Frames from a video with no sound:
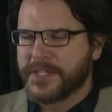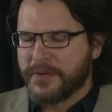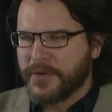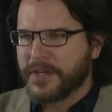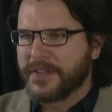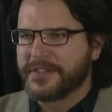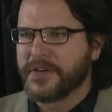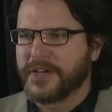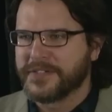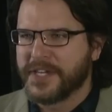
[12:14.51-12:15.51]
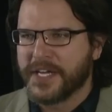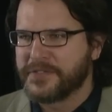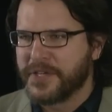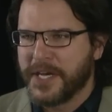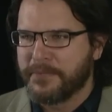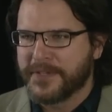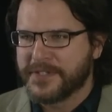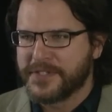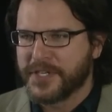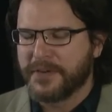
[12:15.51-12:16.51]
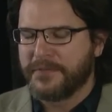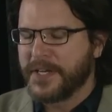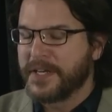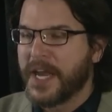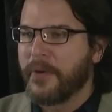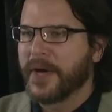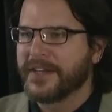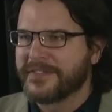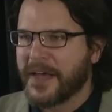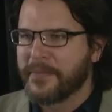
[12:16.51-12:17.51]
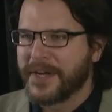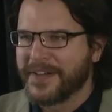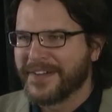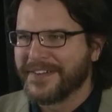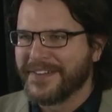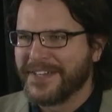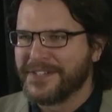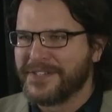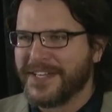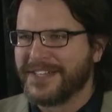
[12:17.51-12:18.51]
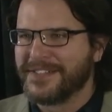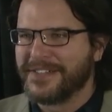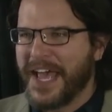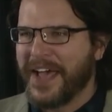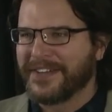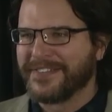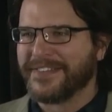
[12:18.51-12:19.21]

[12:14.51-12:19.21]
Said, well, this causes cancer. You can't put this in chicken feed. Now we got salmonella in eggs.